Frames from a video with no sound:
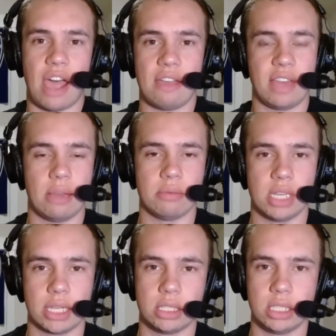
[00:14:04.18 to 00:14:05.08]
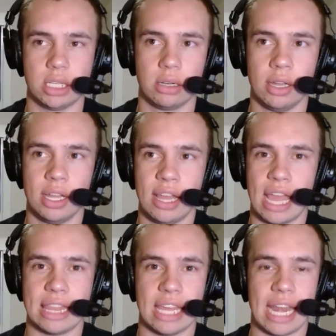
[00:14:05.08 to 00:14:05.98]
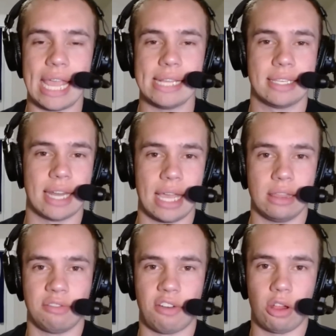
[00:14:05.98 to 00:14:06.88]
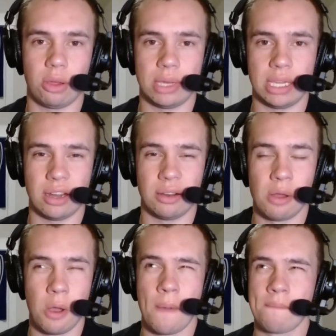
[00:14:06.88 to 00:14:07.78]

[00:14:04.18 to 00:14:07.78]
5 games next year and then 8 to 9 the following year,